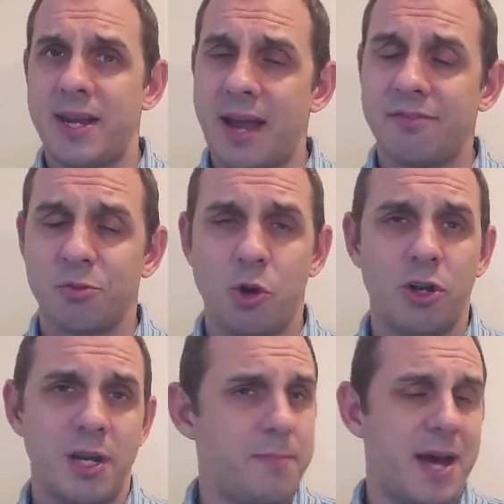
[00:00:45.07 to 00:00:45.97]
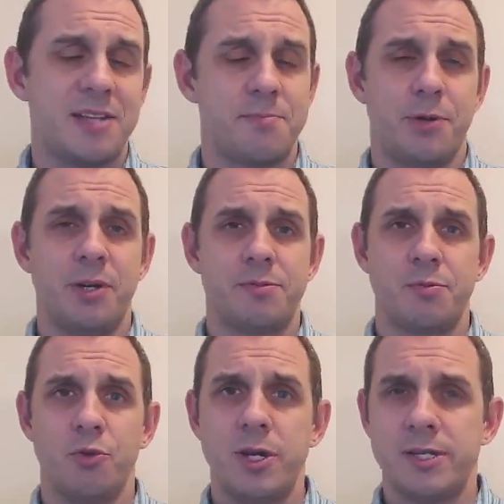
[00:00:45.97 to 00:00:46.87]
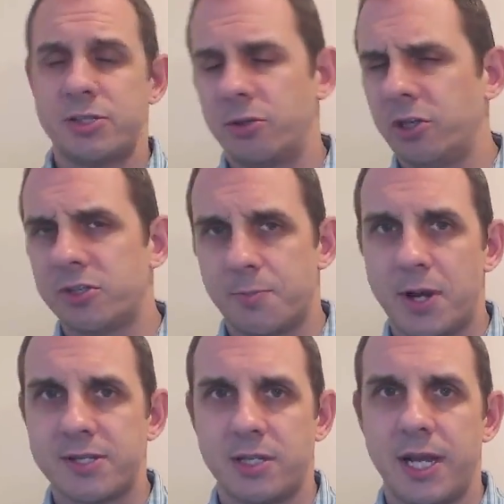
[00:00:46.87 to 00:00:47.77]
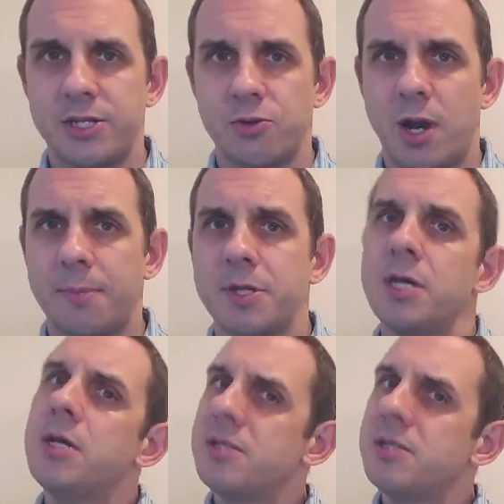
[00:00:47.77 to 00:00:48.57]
and have some quality bats and put up some runs. So a little surprised the line dropped.